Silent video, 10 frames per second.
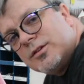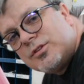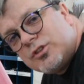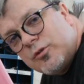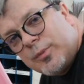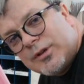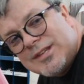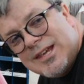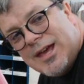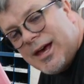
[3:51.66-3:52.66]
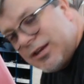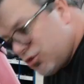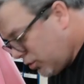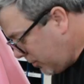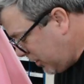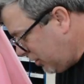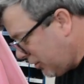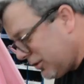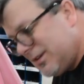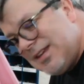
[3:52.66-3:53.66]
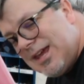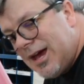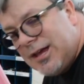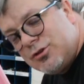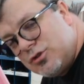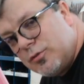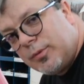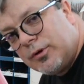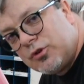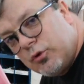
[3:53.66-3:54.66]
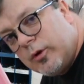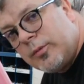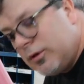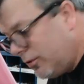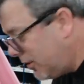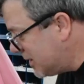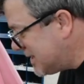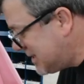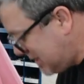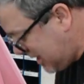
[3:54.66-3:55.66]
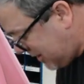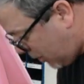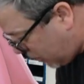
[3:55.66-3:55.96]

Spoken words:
Super TI Tribute or TI Super Tribute seat that